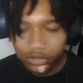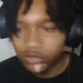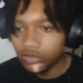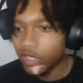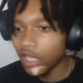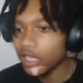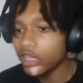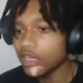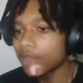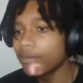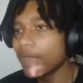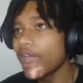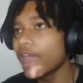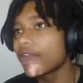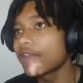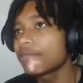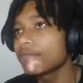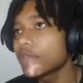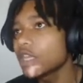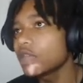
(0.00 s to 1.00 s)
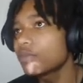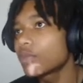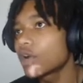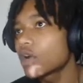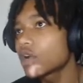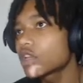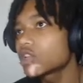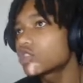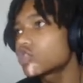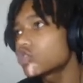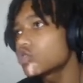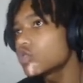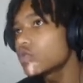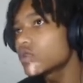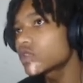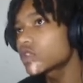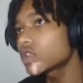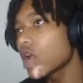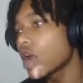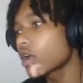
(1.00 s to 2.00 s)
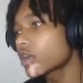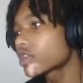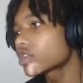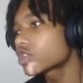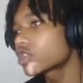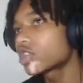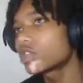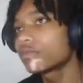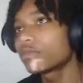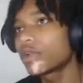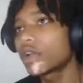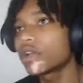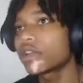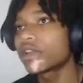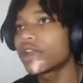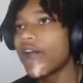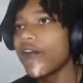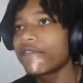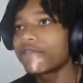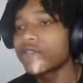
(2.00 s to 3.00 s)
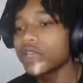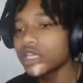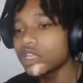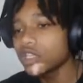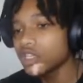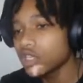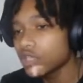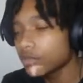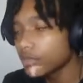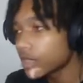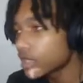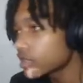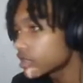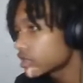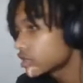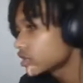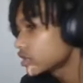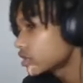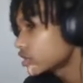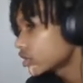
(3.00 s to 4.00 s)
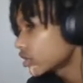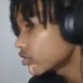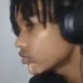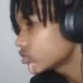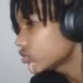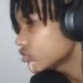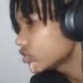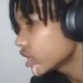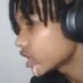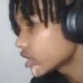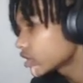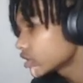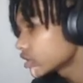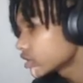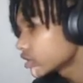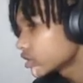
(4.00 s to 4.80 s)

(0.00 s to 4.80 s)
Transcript: you can't get mad at me, bro, because you was talking shit, bro, and I finished it, bro. Don't do that.